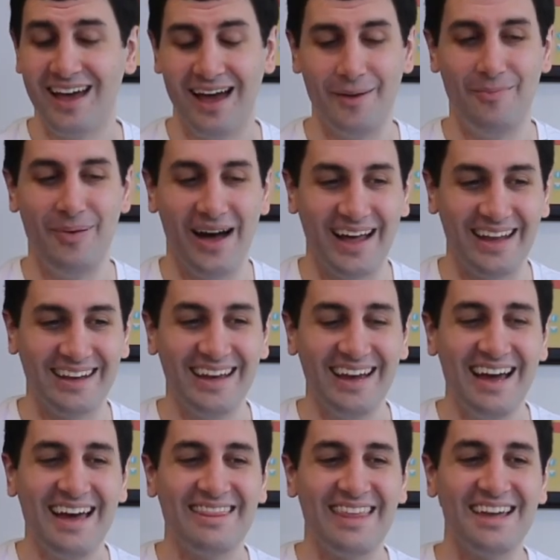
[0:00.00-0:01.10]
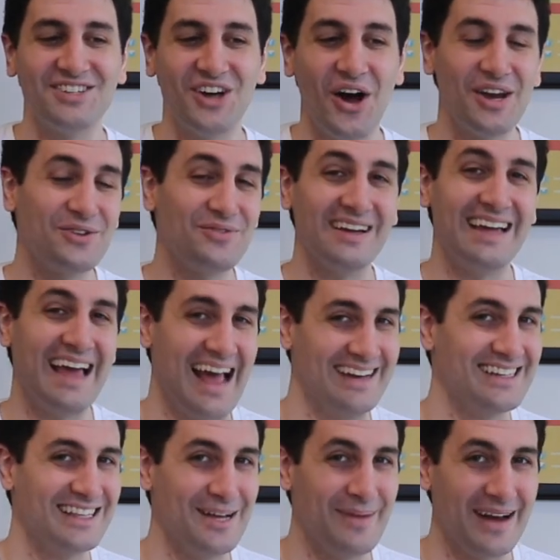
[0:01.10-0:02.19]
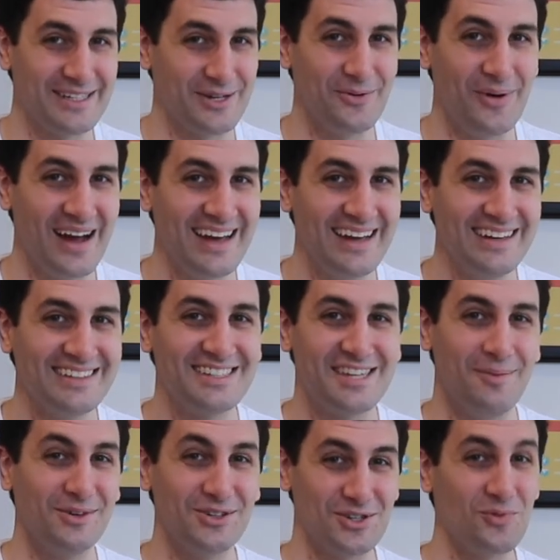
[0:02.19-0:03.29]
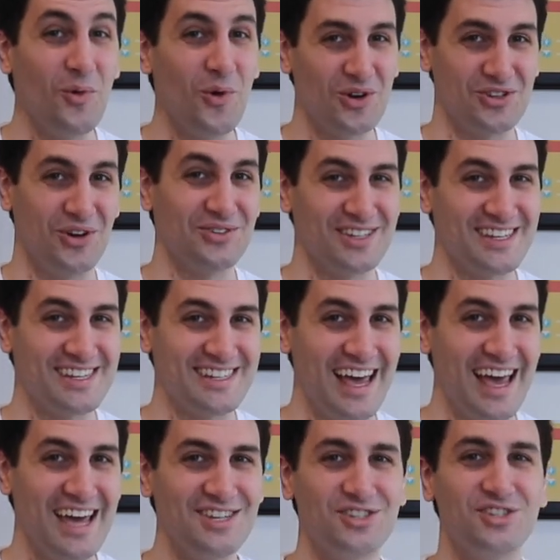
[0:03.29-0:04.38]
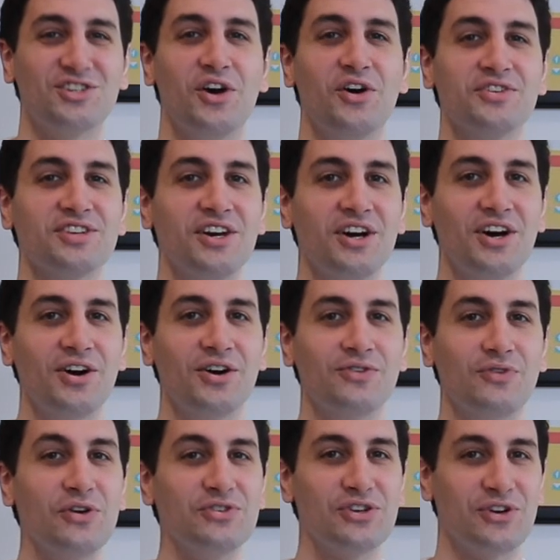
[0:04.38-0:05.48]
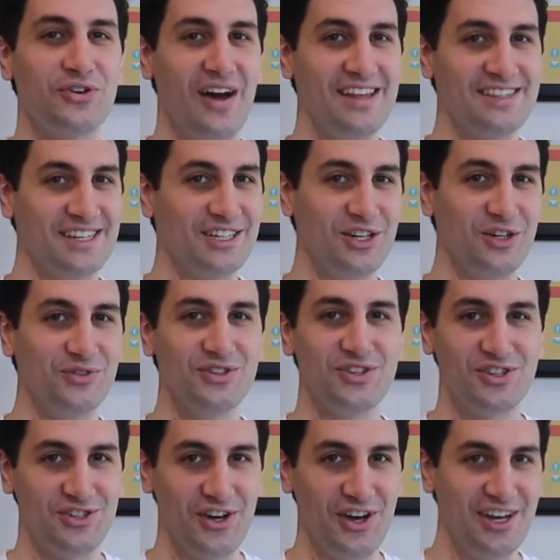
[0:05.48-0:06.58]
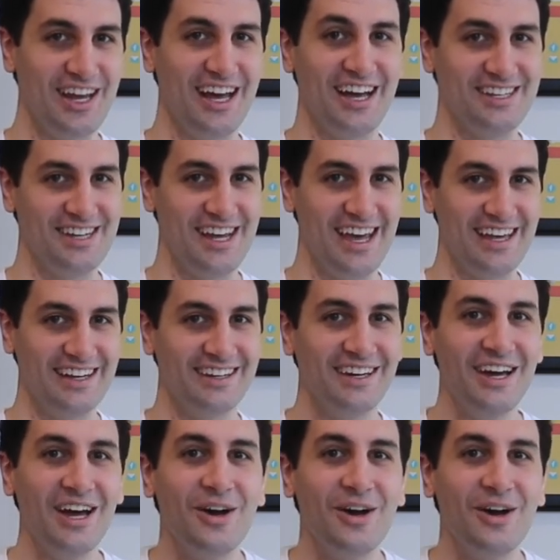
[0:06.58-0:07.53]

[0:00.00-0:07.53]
But they die in a really anticlimactic way. Someone just walks onto the stage and just goes, Rosencrantz and Guildenstern are dead.